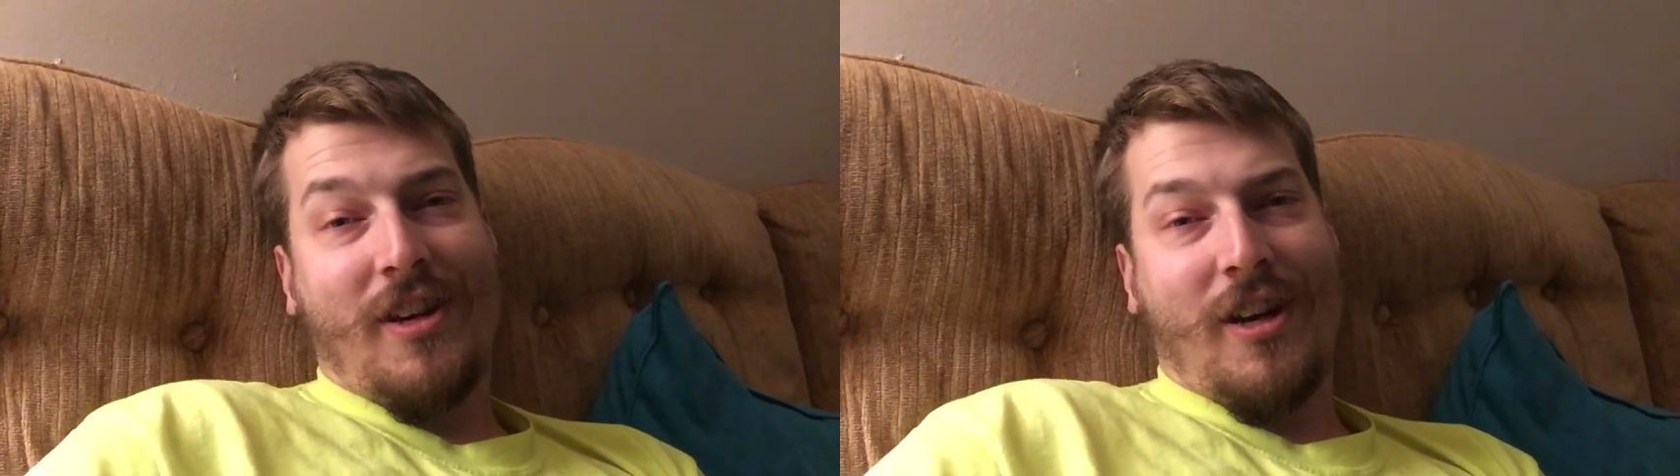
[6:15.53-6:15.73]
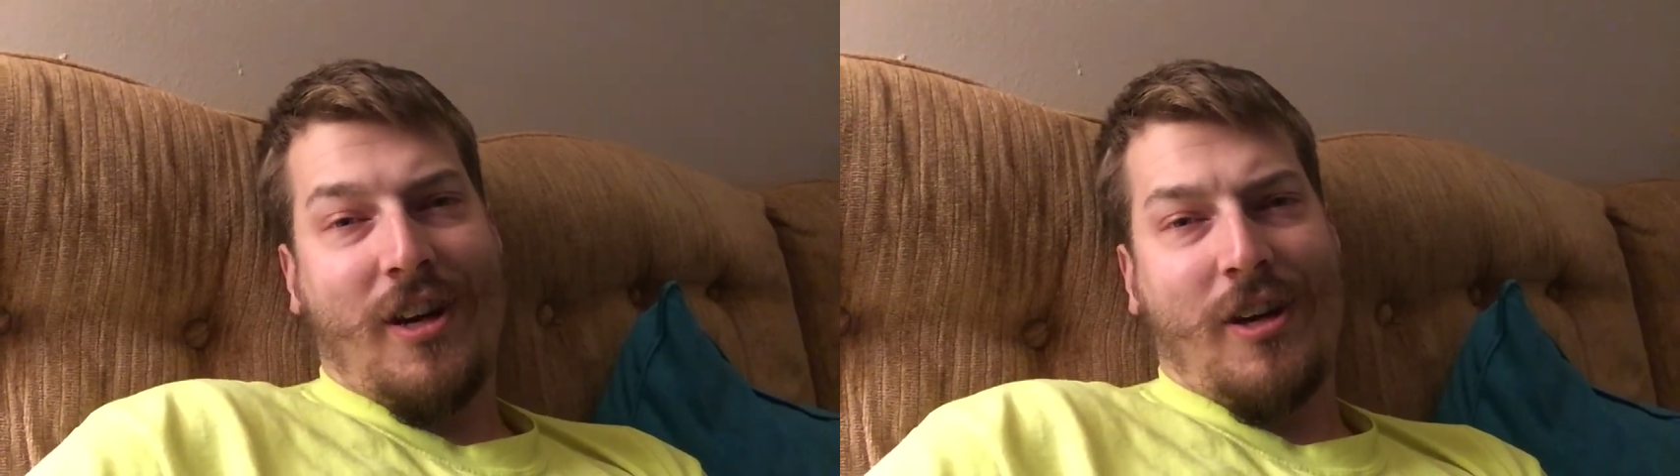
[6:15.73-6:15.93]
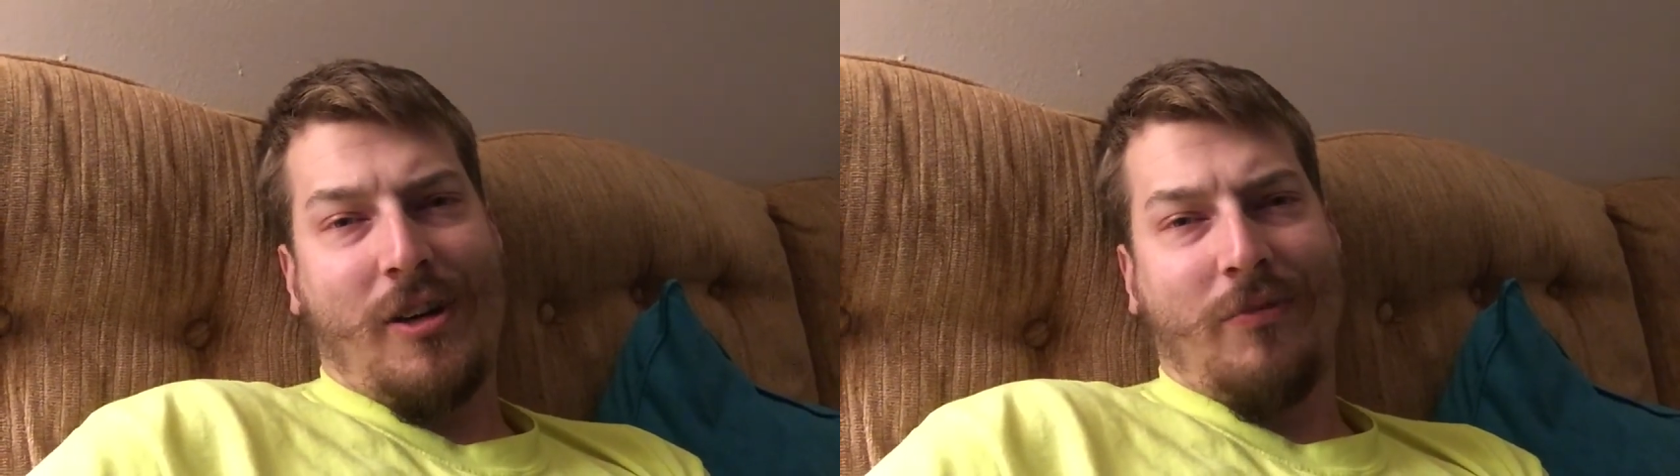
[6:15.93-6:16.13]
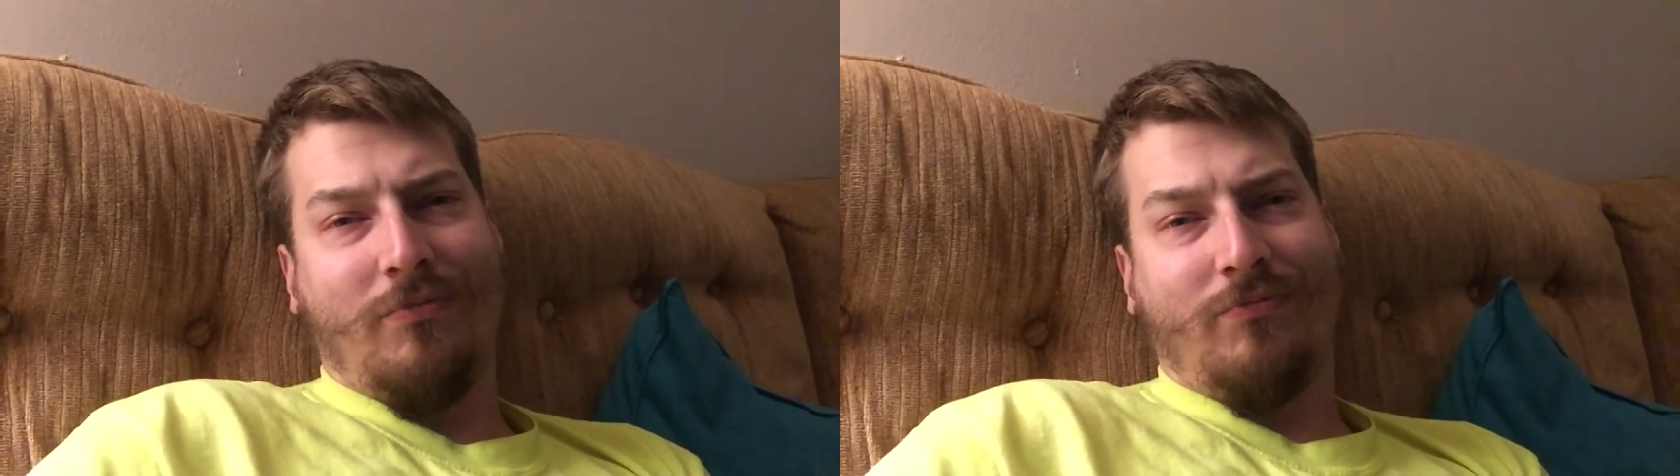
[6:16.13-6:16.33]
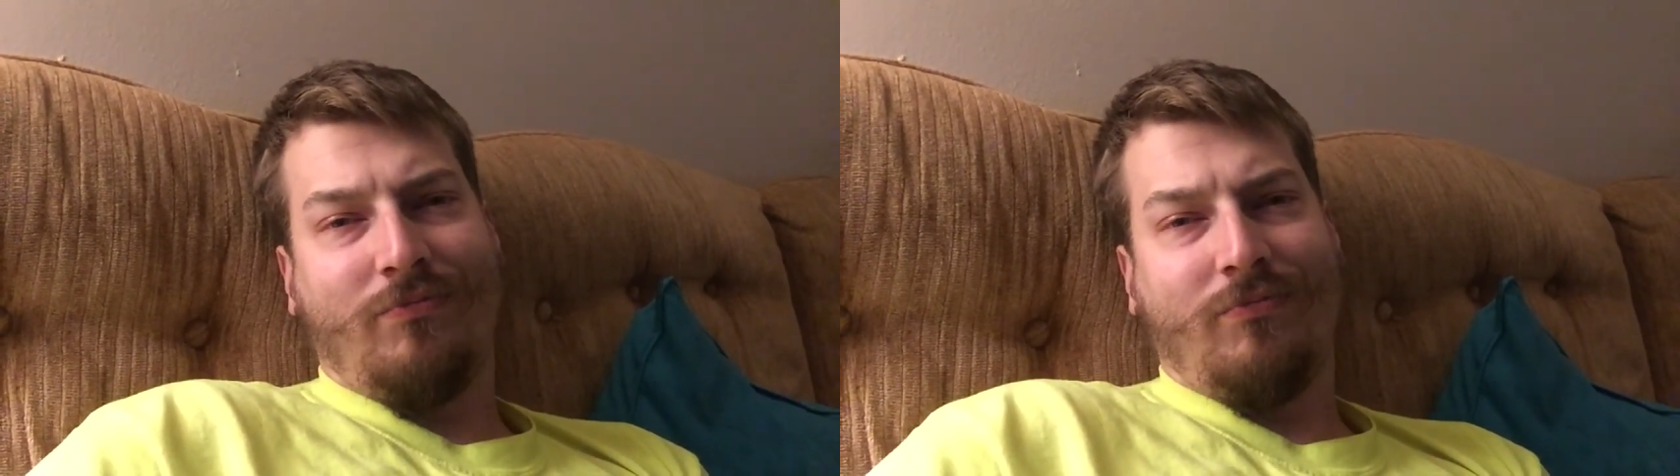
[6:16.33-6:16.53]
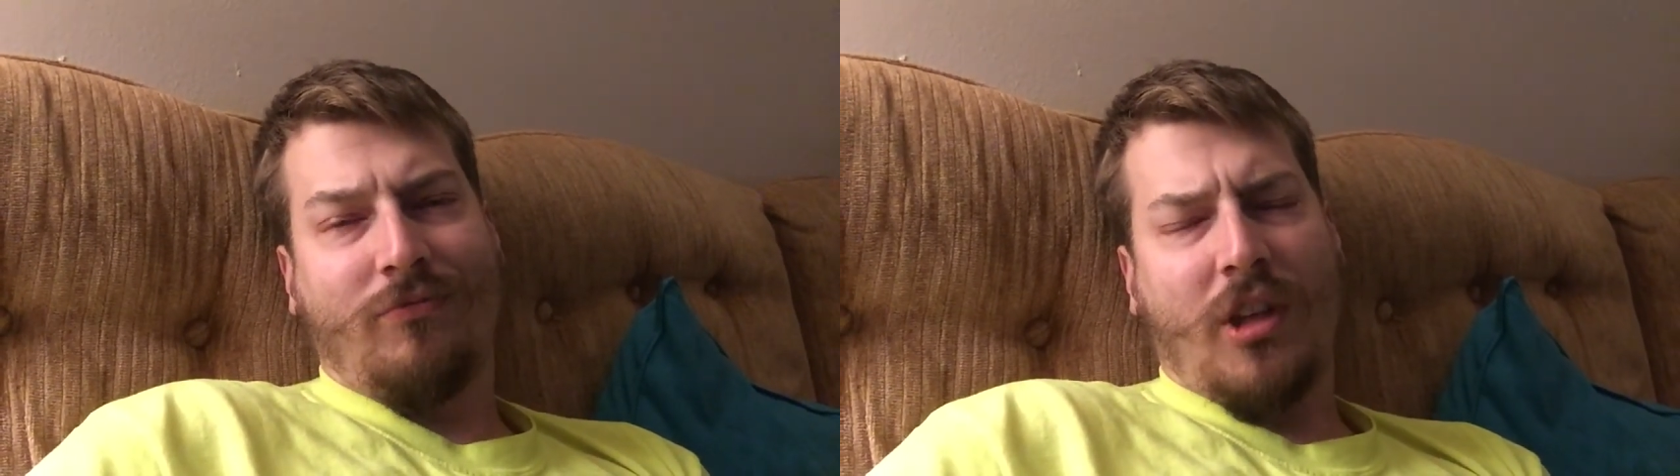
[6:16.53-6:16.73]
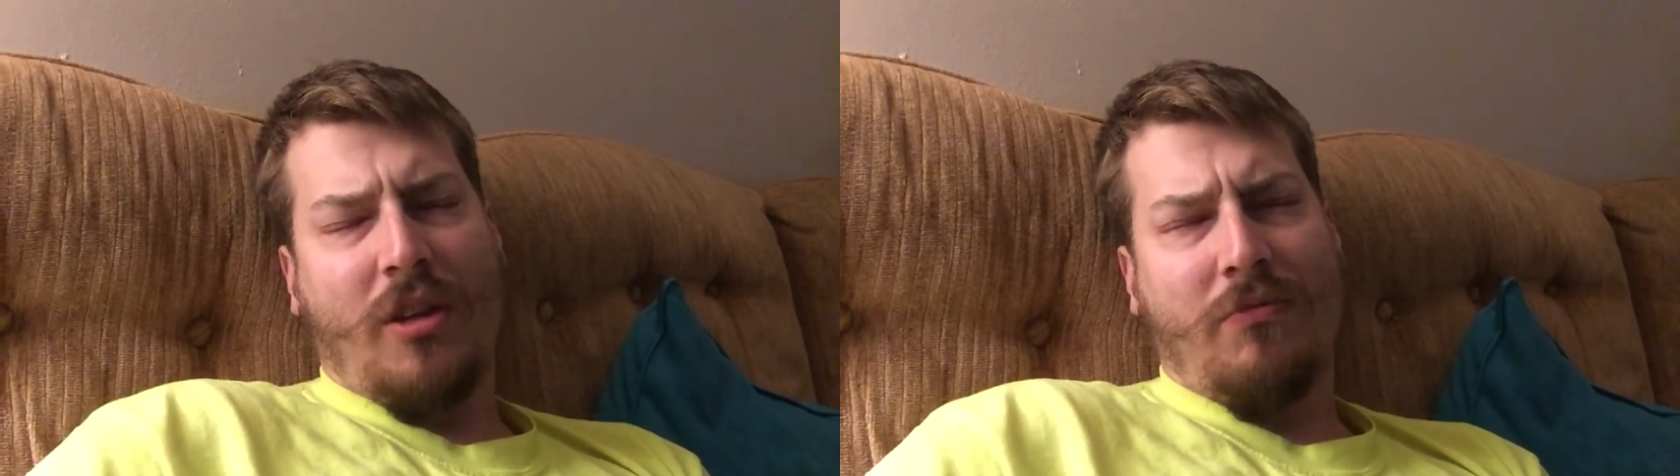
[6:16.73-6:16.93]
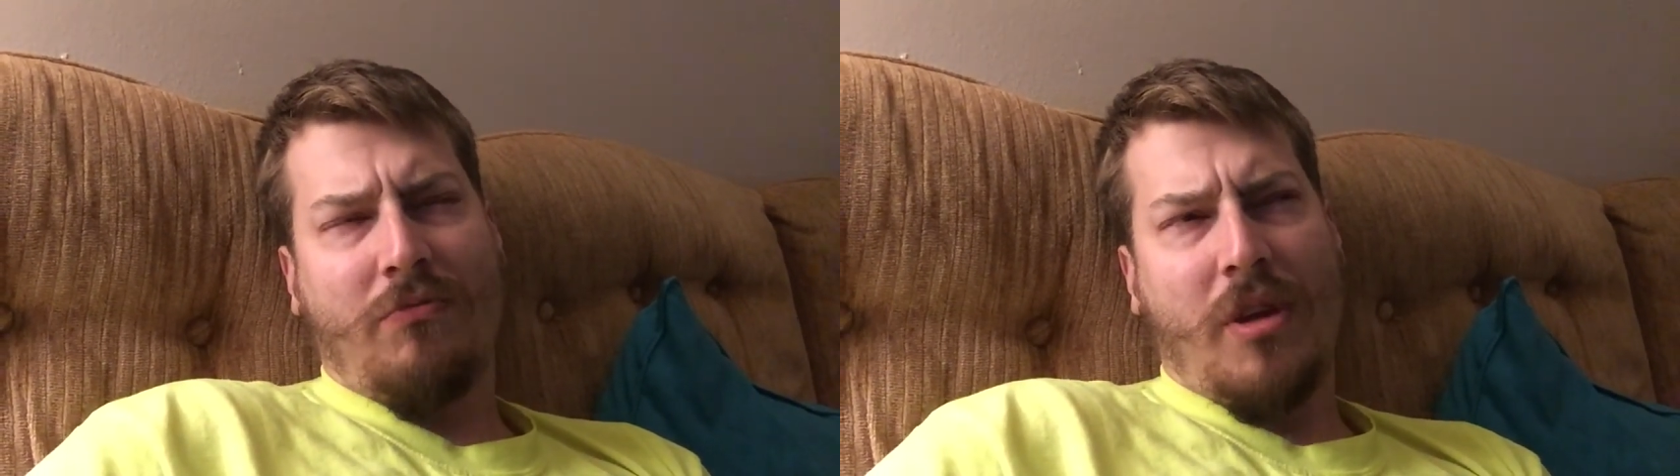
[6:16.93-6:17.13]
Um, well,